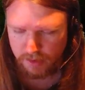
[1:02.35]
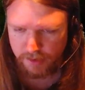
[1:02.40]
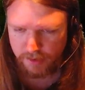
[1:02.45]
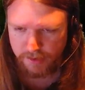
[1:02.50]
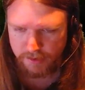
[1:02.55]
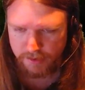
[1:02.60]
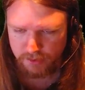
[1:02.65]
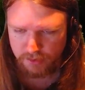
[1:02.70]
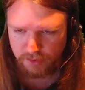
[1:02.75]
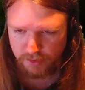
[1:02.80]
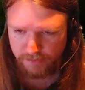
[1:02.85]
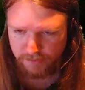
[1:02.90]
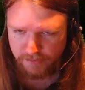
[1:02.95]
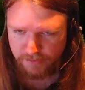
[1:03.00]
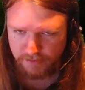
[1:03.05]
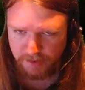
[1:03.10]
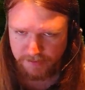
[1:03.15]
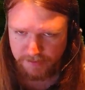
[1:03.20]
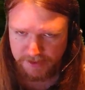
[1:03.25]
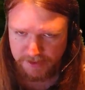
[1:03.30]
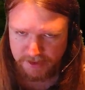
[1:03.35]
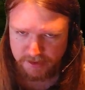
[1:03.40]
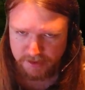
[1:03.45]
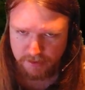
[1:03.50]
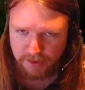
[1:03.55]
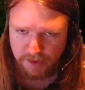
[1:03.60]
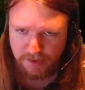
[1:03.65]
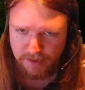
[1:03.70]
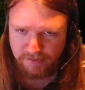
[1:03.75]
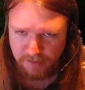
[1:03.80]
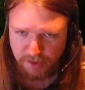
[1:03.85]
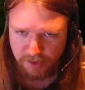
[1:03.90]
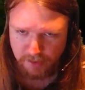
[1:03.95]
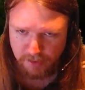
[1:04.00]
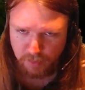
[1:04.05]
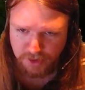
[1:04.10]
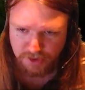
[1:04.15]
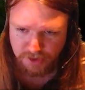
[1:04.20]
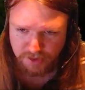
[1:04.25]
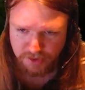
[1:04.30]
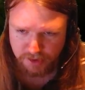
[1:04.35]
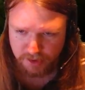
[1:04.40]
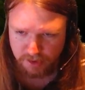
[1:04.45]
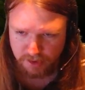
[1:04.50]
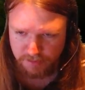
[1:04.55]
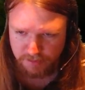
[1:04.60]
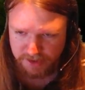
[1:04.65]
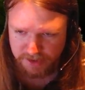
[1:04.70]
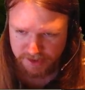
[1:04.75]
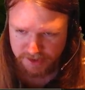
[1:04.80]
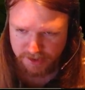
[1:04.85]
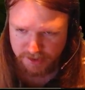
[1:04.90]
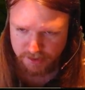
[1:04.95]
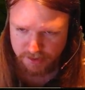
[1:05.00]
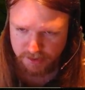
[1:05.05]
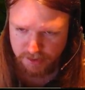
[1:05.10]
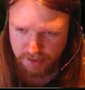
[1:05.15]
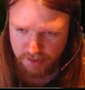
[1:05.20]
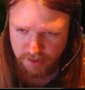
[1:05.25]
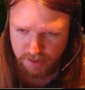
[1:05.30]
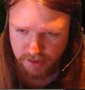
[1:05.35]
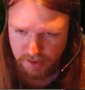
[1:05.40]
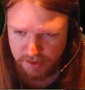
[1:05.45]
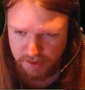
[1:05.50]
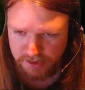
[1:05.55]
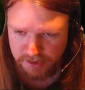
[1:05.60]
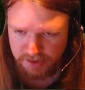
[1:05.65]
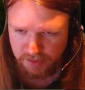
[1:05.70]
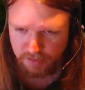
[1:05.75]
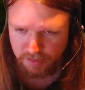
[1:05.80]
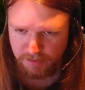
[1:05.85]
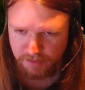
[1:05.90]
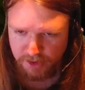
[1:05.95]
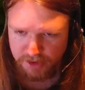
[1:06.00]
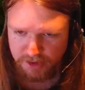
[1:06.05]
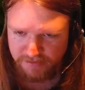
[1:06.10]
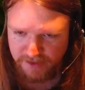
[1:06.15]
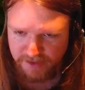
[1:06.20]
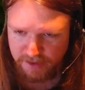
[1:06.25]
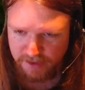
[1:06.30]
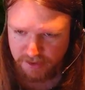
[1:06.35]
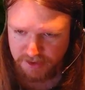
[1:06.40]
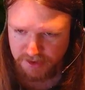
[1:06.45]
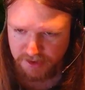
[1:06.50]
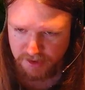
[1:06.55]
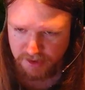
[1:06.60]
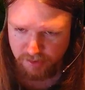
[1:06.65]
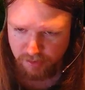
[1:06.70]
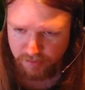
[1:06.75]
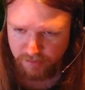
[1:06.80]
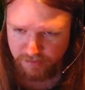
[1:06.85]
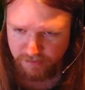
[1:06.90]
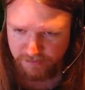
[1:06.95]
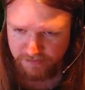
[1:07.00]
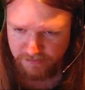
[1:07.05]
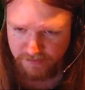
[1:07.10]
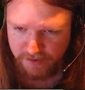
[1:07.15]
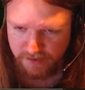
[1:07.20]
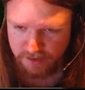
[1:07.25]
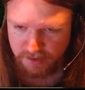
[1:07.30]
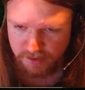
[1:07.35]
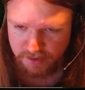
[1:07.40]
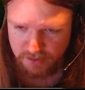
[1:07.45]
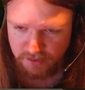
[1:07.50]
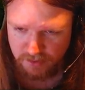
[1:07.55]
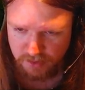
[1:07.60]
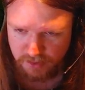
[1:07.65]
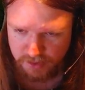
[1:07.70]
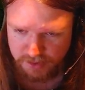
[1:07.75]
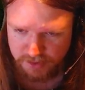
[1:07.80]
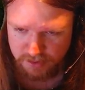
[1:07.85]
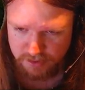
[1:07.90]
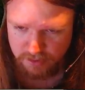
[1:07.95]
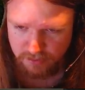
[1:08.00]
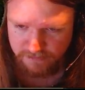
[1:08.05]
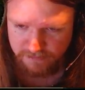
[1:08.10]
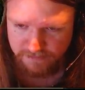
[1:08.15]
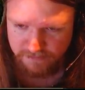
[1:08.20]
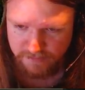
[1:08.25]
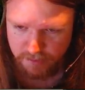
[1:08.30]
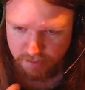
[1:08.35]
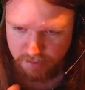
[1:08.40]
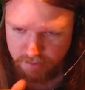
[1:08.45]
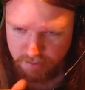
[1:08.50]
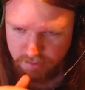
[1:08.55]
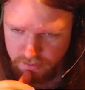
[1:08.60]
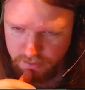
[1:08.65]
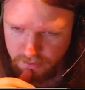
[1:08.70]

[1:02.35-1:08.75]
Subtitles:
That's good if I'm going to be my wizards are going to be attacked. Steal the mind of allies in the area of effect against all external fears.